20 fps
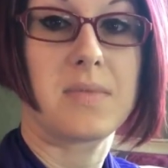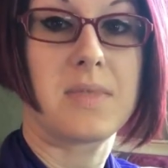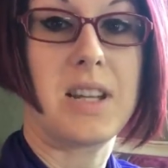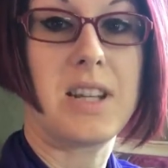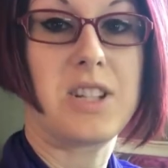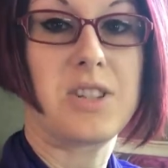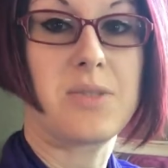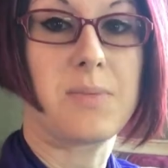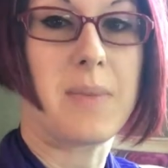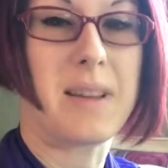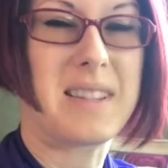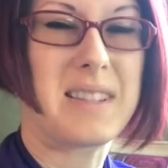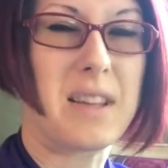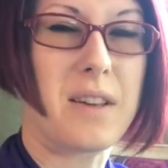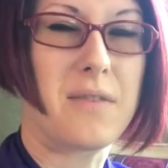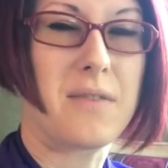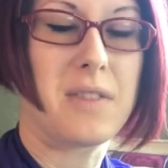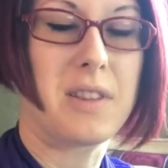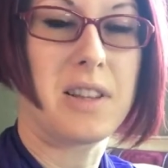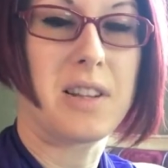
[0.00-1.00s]
teaching
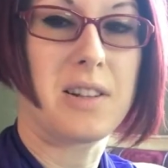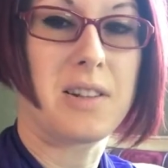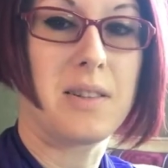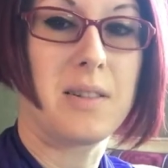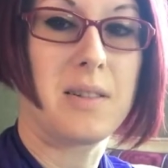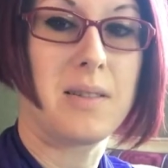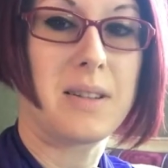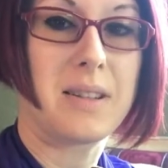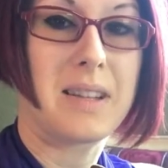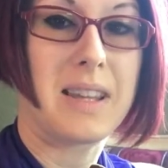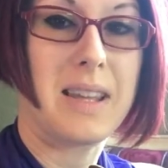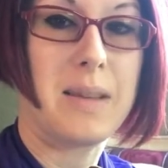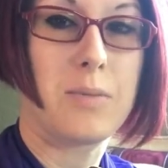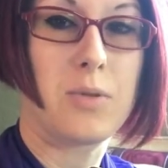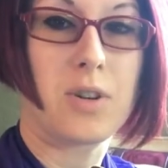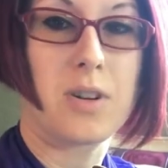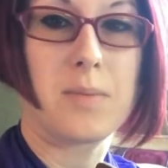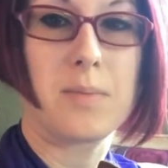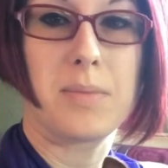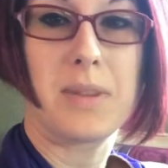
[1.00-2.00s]
myself a little
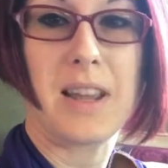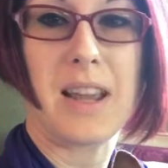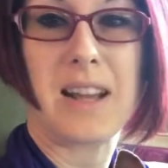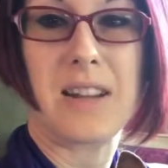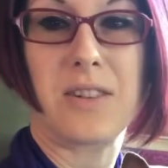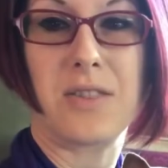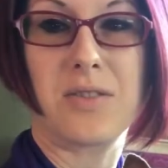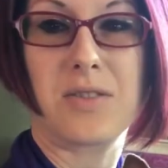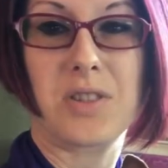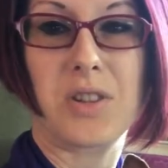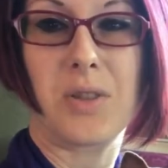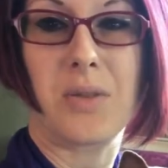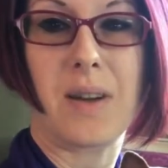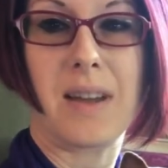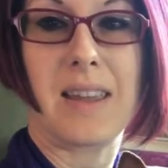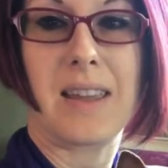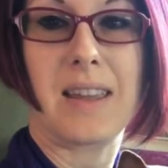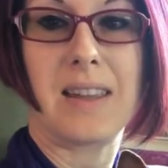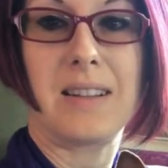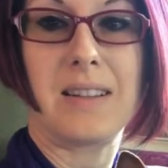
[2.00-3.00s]
keyboard and piano so
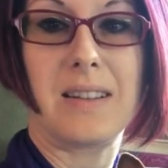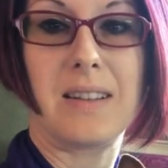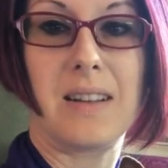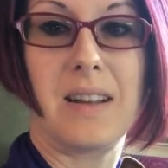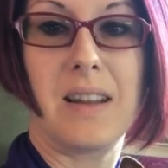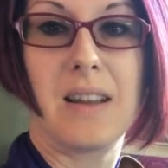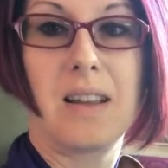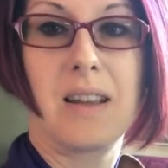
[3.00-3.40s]
I can